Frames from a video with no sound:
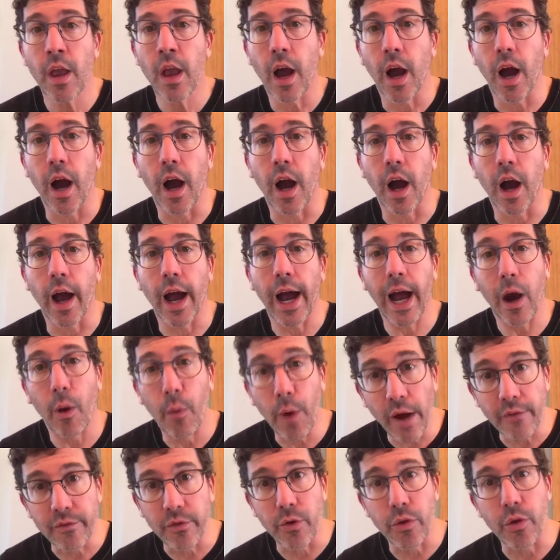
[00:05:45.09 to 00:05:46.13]

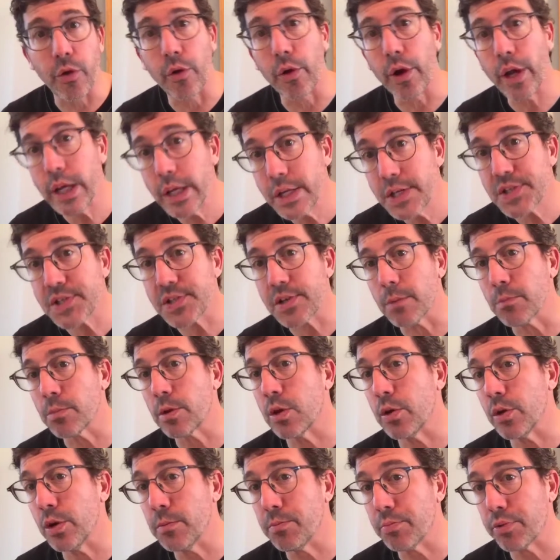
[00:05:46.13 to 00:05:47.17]
However, there is some
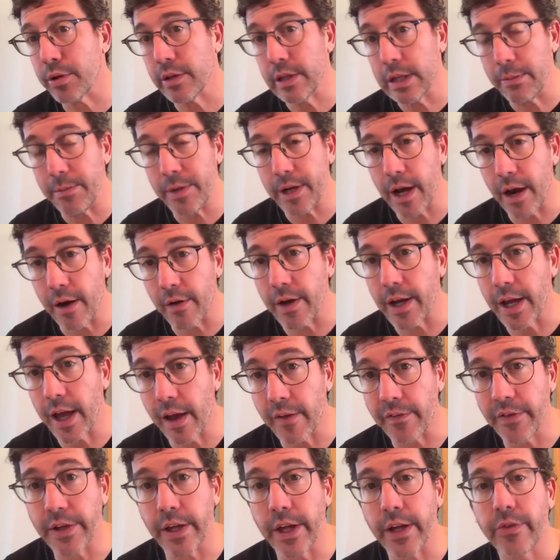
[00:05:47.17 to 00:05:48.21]
good preliminary
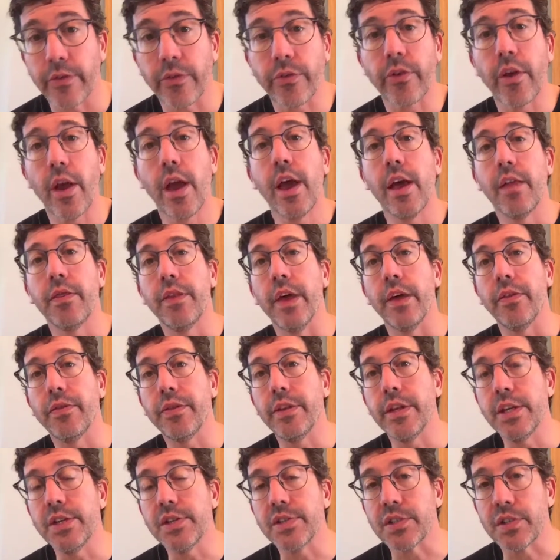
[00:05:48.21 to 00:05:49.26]
evidence that
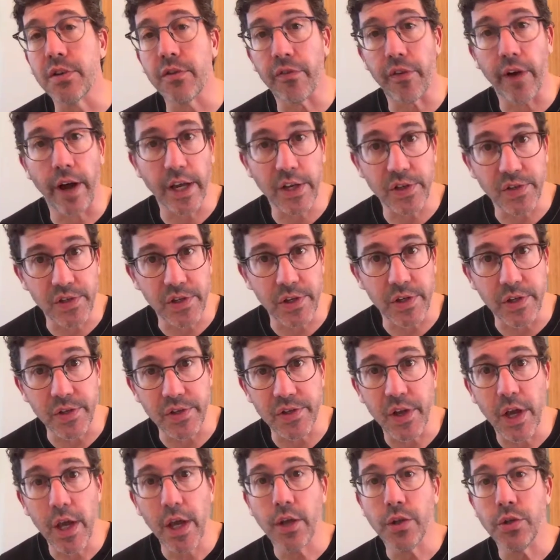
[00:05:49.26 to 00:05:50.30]
these
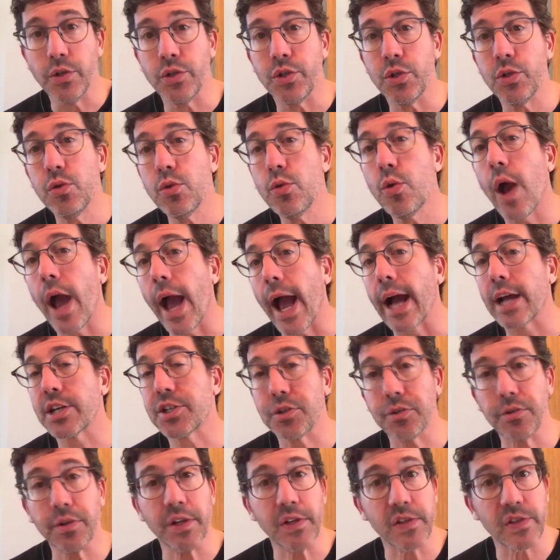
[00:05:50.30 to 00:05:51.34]
devices do
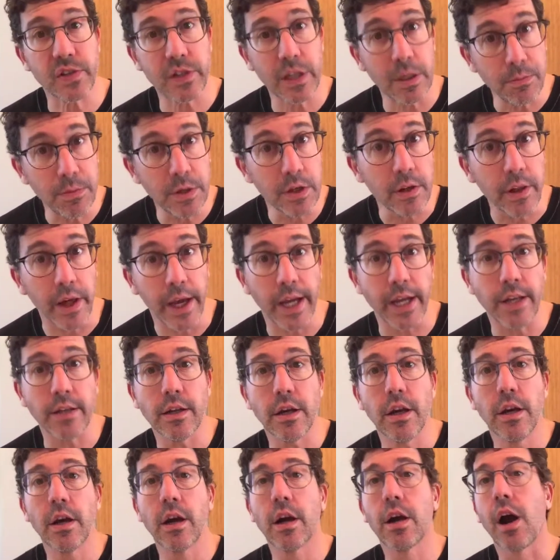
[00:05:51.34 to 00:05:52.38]
actually stimulate
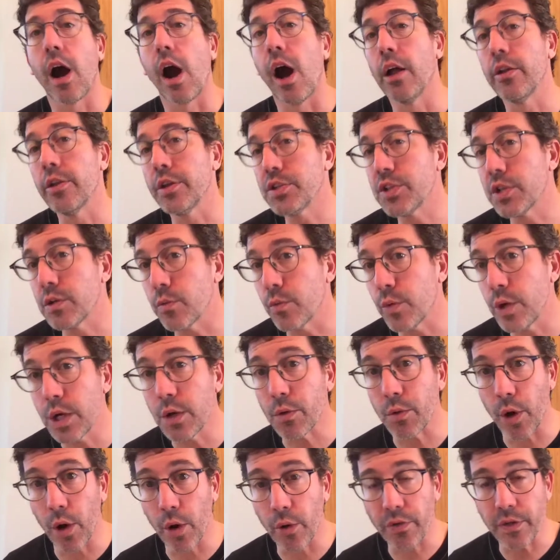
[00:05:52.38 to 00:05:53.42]
collagen
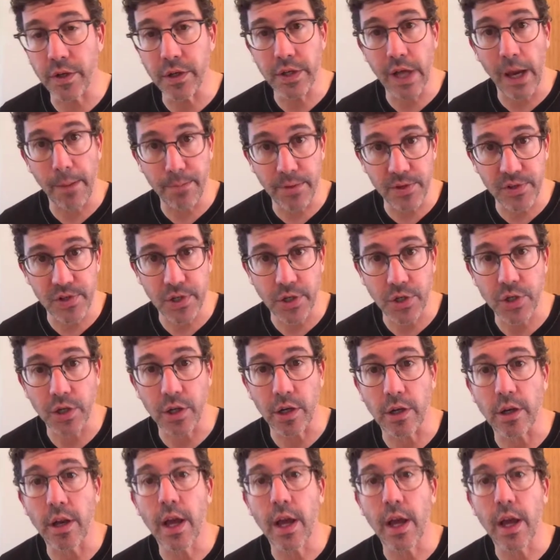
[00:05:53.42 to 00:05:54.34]
regrowth and deposition,